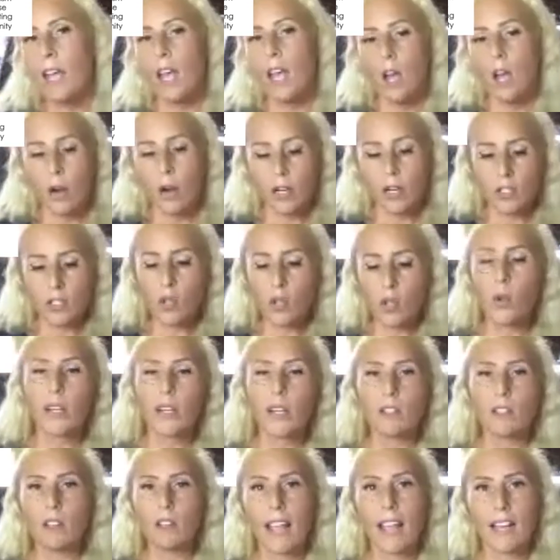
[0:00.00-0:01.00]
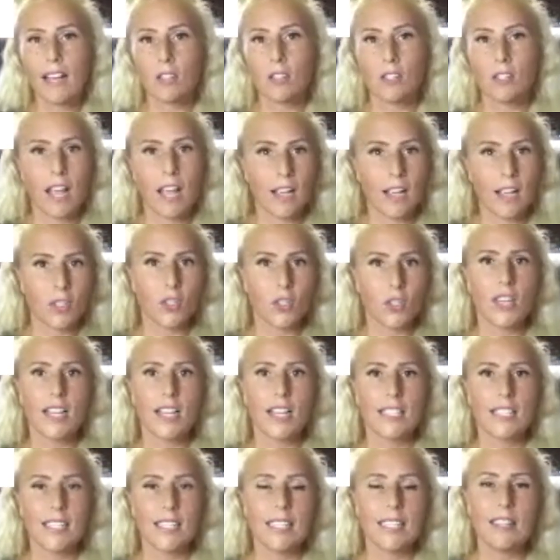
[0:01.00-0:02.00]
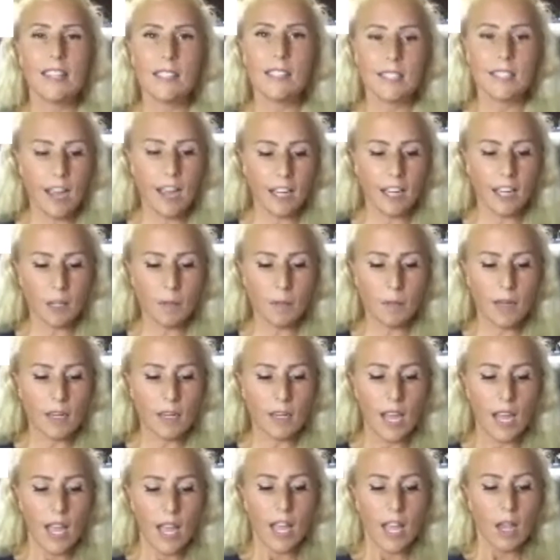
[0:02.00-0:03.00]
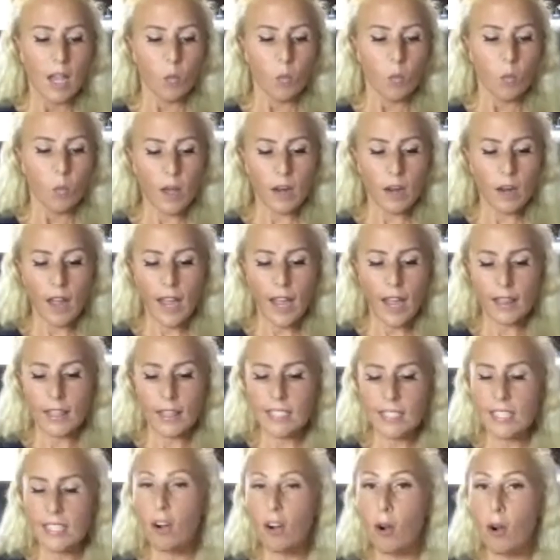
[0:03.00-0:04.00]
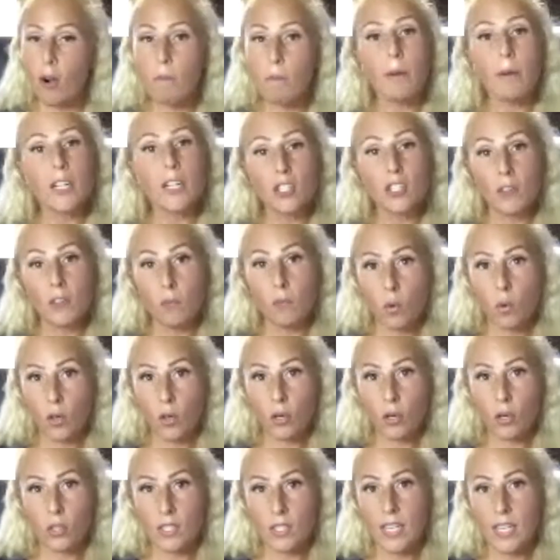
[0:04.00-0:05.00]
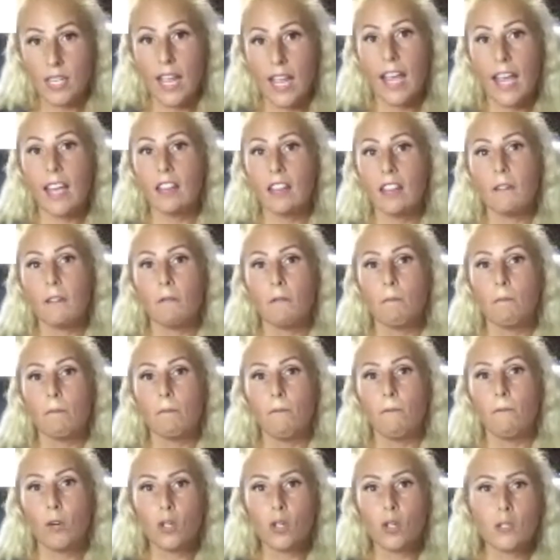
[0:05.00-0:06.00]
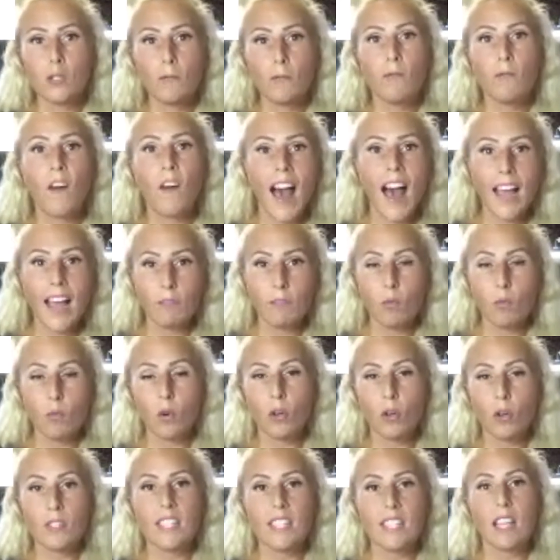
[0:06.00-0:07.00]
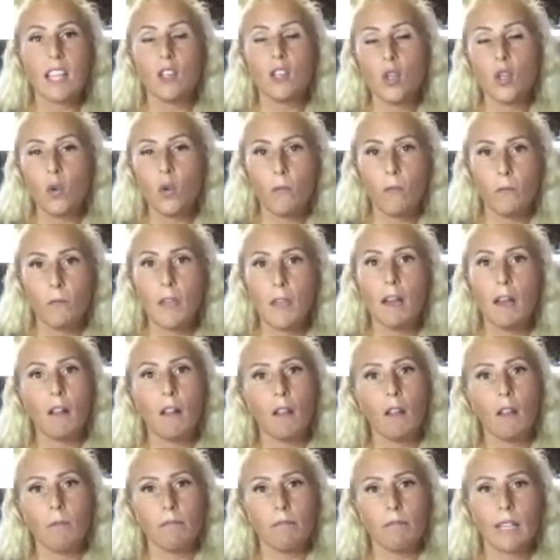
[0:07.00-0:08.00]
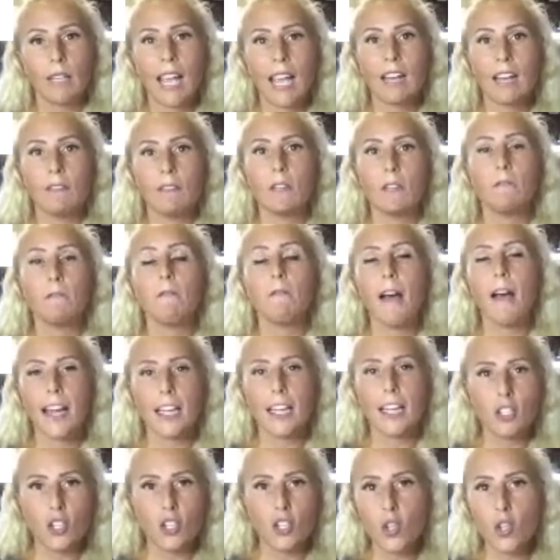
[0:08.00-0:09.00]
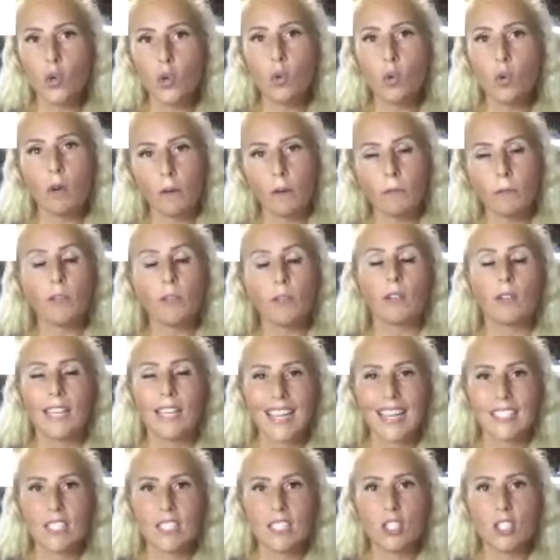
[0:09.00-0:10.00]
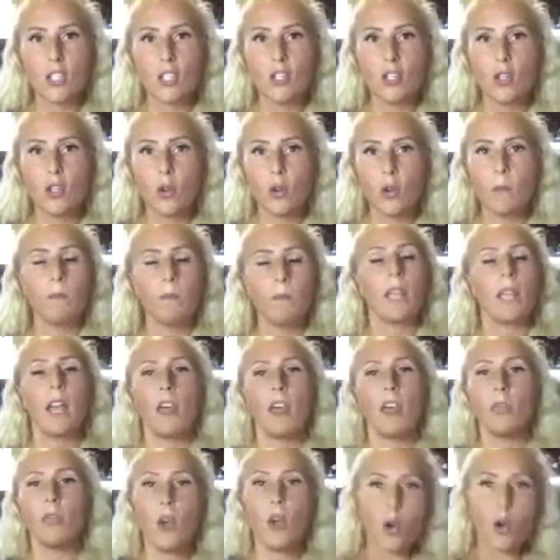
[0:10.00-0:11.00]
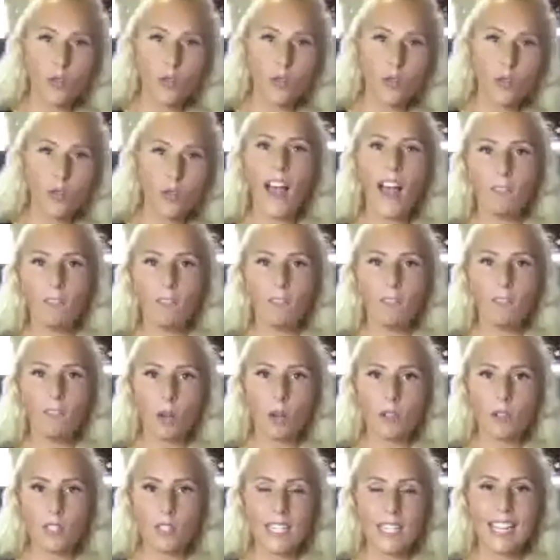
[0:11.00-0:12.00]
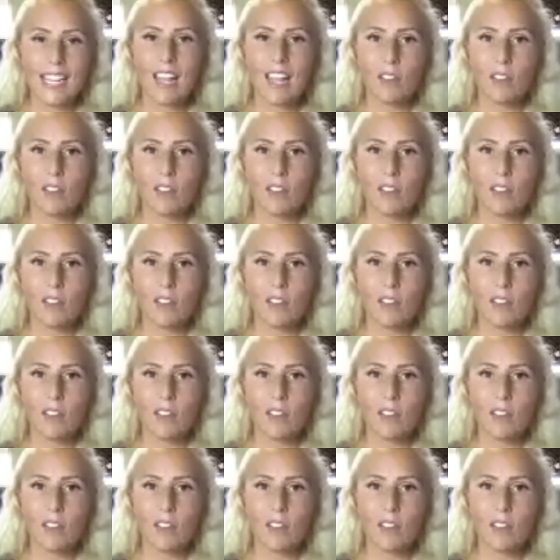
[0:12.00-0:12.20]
here's a quick little exercise that's in this document. What I listed are a bunch of words, and the first five words that you feel kind of define you or feel connected to you, those five words together